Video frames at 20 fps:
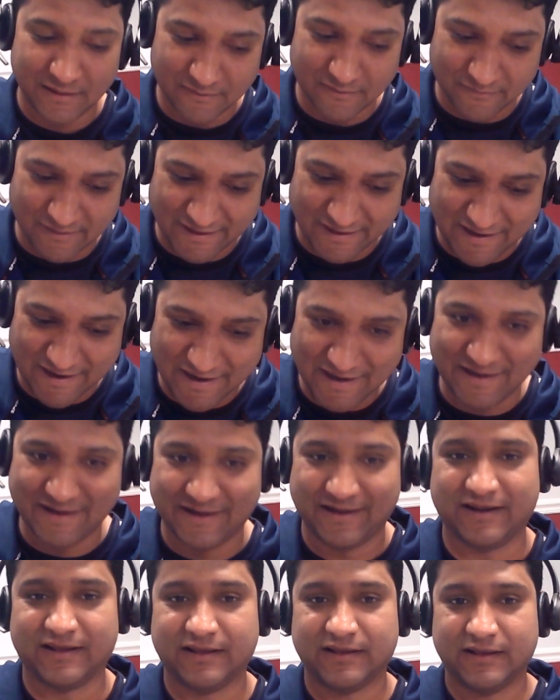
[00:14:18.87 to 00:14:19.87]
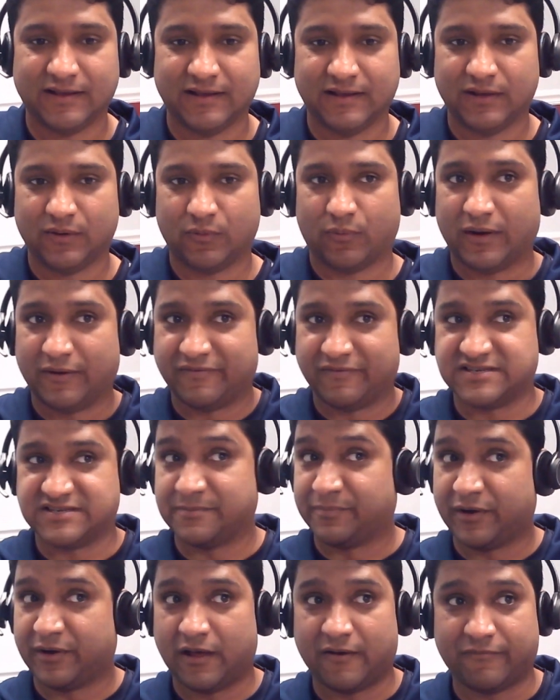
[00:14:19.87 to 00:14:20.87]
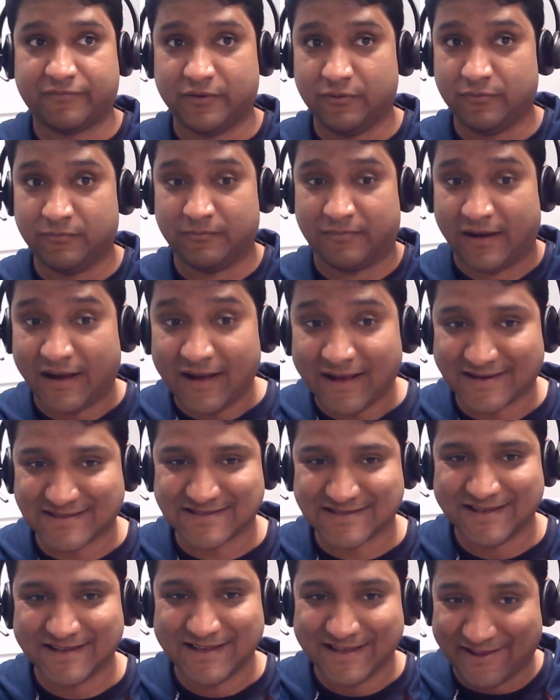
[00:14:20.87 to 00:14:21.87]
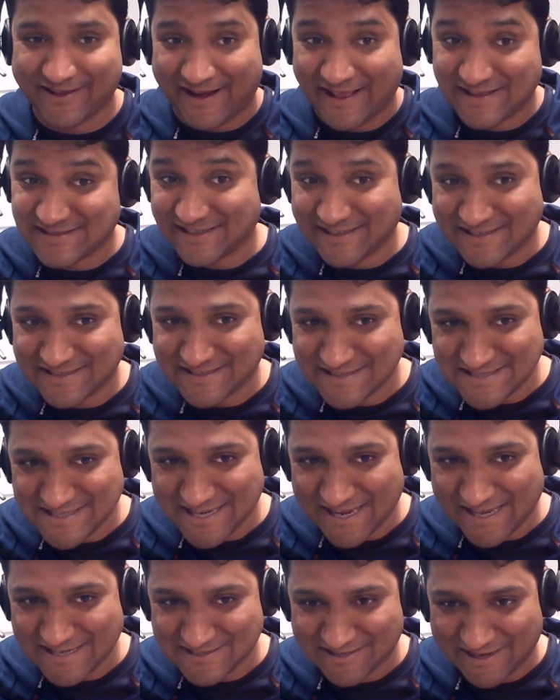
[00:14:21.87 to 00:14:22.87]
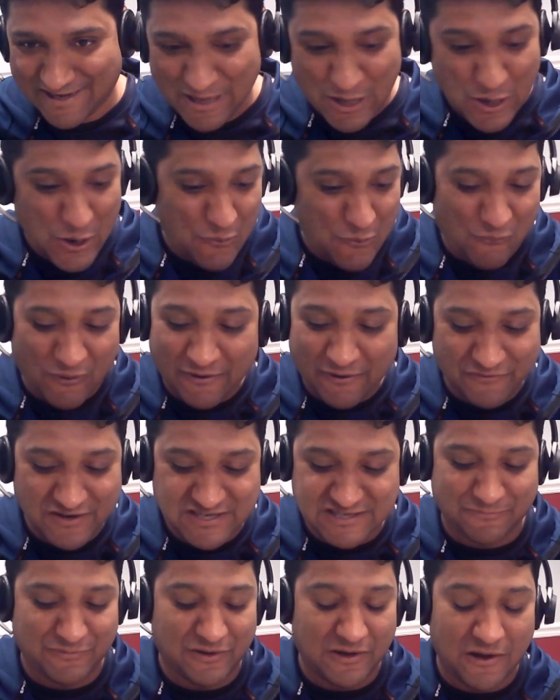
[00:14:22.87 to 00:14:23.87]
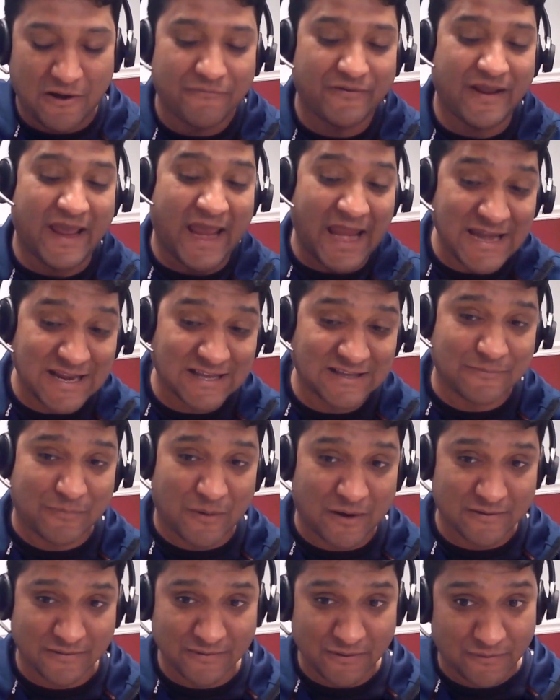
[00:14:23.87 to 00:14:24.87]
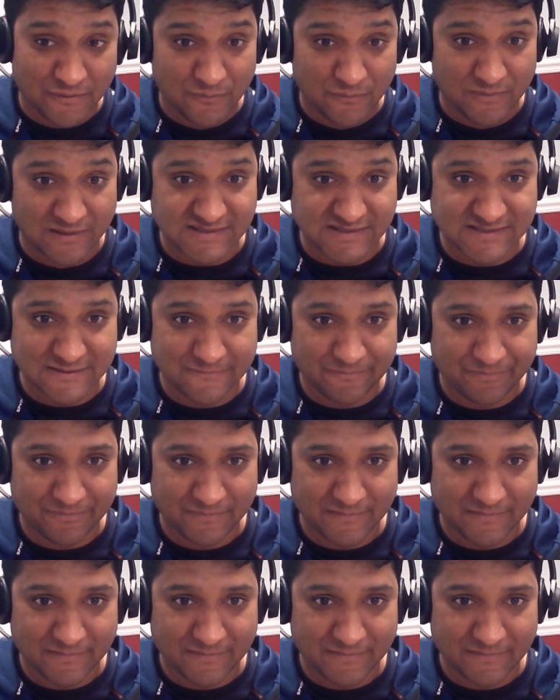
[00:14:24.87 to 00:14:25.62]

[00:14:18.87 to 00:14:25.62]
Right-handed. What if I shipped it off to Mars? Your answer doesn't change, right? What if I shipped it off to any other part of the universe?